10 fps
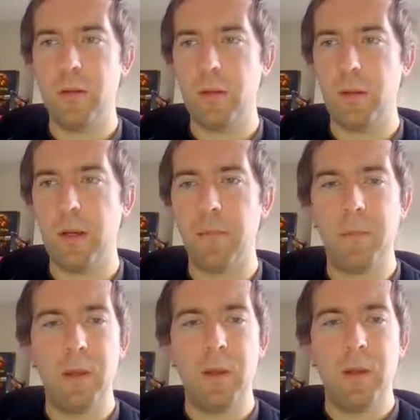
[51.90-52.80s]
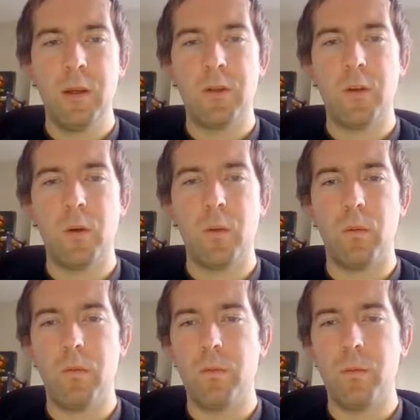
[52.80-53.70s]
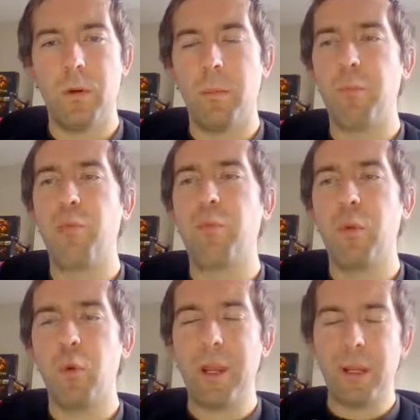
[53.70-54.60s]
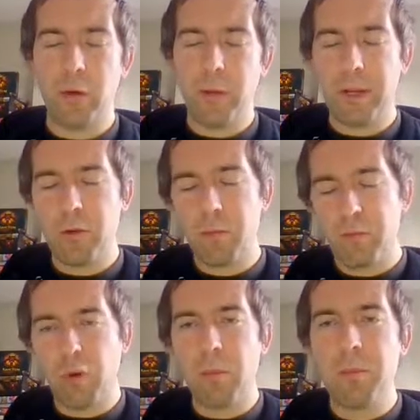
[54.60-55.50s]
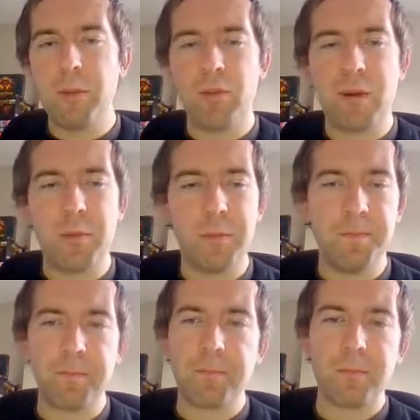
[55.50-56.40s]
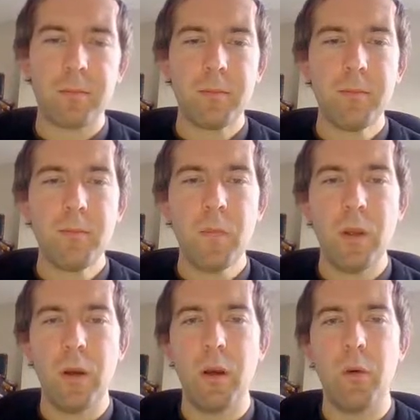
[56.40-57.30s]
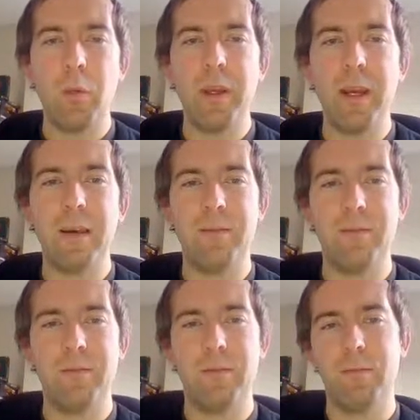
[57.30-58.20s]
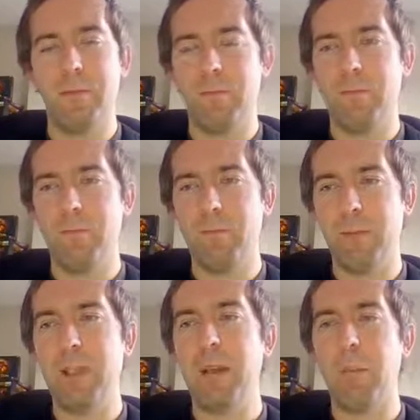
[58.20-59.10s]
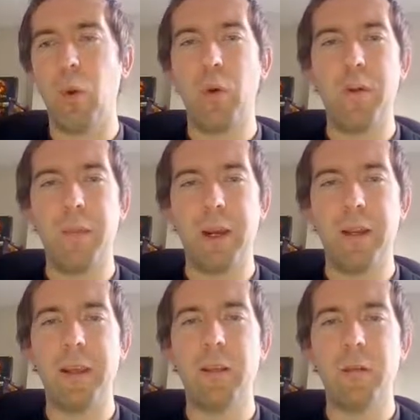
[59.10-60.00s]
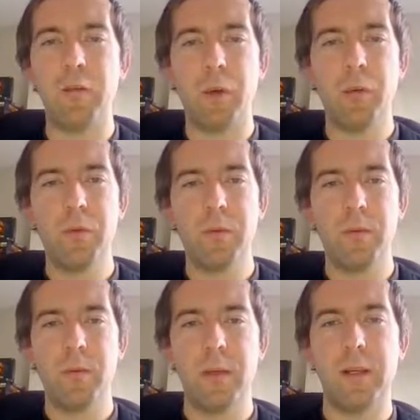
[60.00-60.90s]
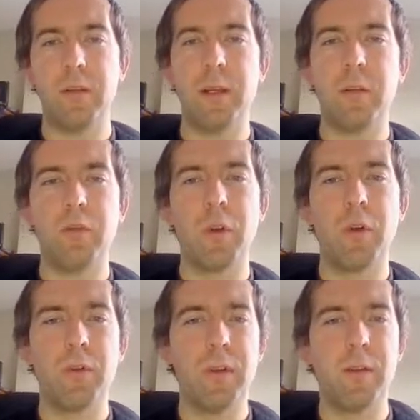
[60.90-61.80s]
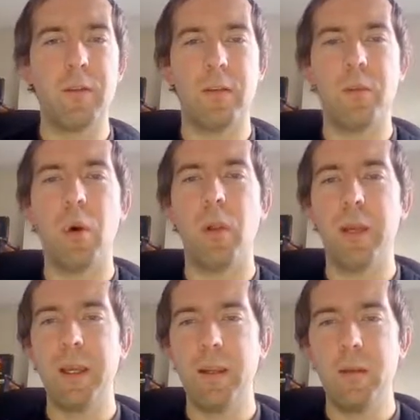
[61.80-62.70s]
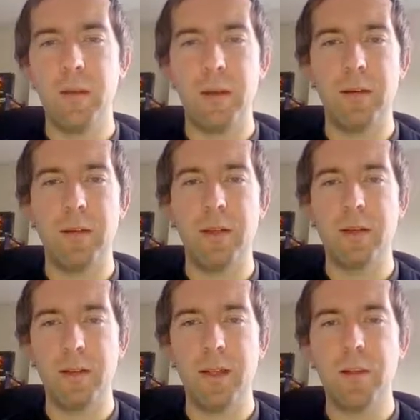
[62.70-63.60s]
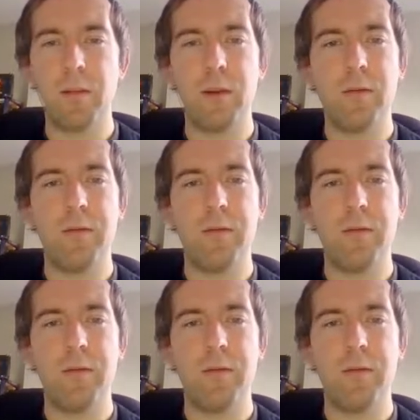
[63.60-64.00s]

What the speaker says: Yeah. So a quick problem description. We have been employed by the Gilded Rose, and the Gilded Rose is a small inn, and they sell stuff,